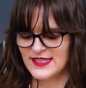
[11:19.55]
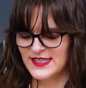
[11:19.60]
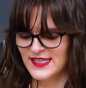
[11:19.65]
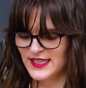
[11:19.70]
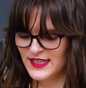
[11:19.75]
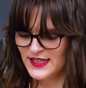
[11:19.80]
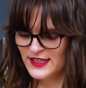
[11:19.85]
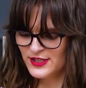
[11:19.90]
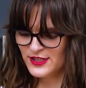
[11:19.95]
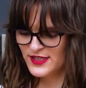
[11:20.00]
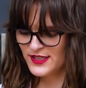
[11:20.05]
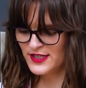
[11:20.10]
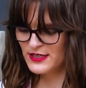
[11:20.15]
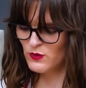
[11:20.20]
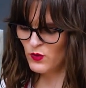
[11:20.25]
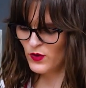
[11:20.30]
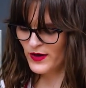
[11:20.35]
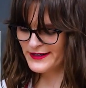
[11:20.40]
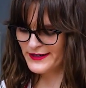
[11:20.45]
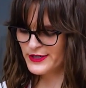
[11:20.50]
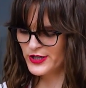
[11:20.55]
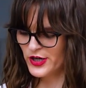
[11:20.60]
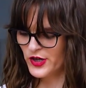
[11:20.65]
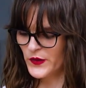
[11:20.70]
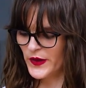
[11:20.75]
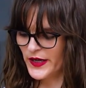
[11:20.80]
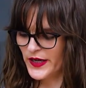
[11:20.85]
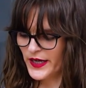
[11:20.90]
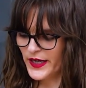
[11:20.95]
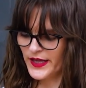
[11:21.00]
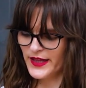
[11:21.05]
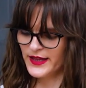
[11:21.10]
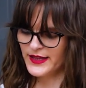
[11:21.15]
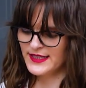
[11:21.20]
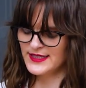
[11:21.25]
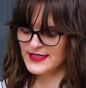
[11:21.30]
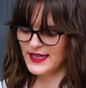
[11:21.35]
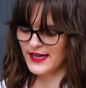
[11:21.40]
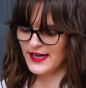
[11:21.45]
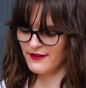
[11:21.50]
See, there's this one donut
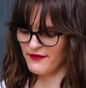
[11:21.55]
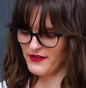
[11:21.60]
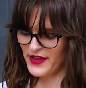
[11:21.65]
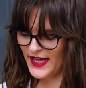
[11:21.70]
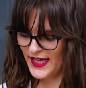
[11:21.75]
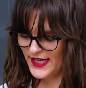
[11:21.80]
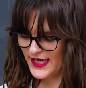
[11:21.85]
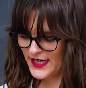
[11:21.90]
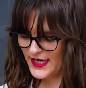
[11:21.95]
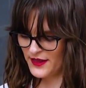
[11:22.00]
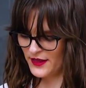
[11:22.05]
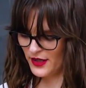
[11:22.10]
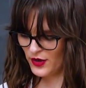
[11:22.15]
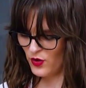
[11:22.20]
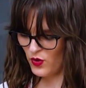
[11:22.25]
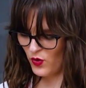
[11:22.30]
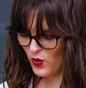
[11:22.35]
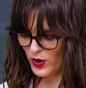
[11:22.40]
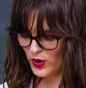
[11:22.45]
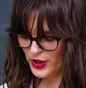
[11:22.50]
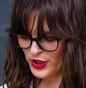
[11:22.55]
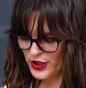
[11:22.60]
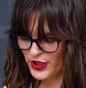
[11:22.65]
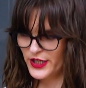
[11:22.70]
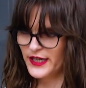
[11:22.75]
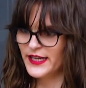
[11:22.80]
that's kind of hidden in the corner